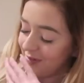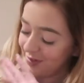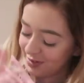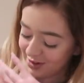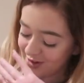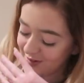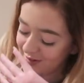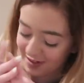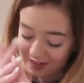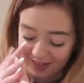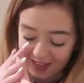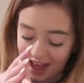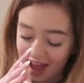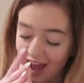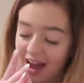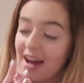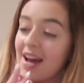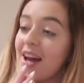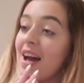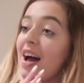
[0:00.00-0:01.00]
for doing
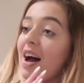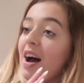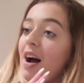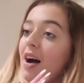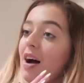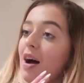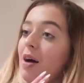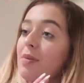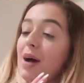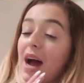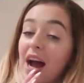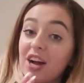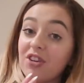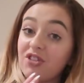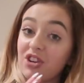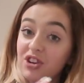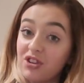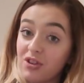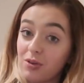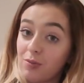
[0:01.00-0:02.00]
that.
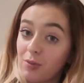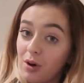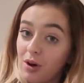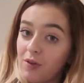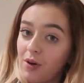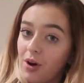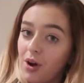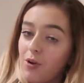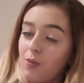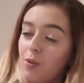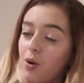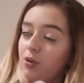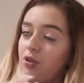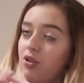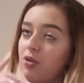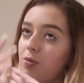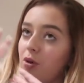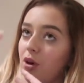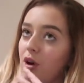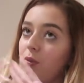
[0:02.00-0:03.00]
Actually, tomorrow
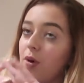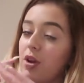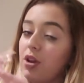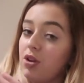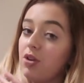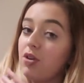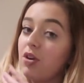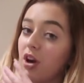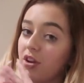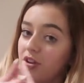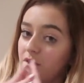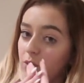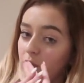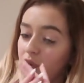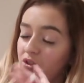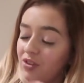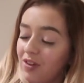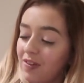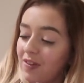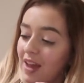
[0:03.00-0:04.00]
when you guys are
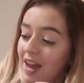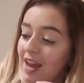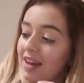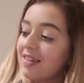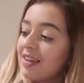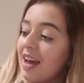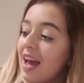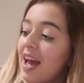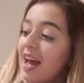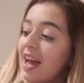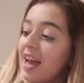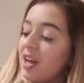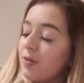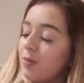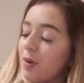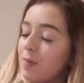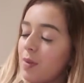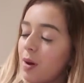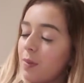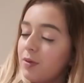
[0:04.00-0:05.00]
watching this,
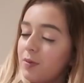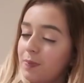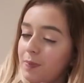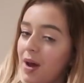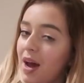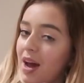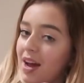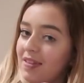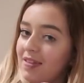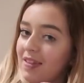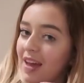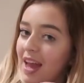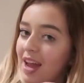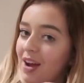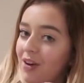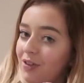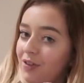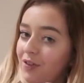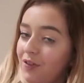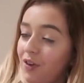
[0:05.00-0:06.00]
is my mum's birthday
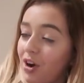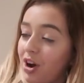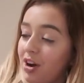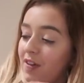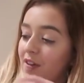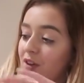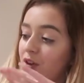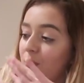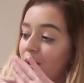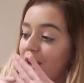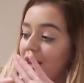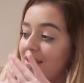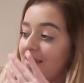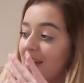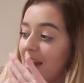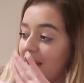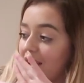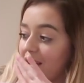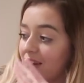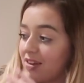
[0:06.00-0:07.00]
on Friday the
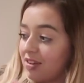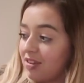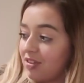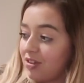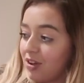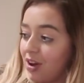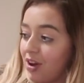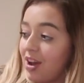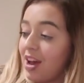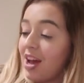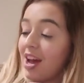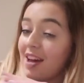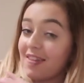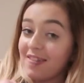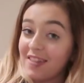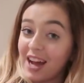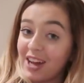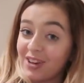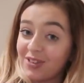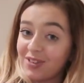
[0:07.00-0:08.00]
22nd, so
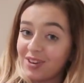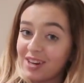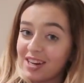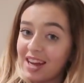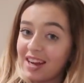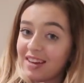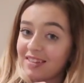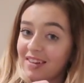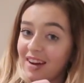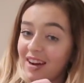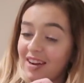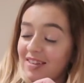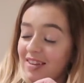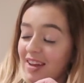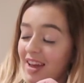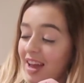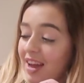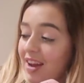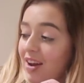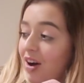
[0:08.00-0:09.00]
that's really
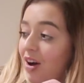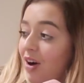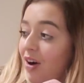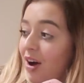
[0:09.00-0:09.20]
exciting.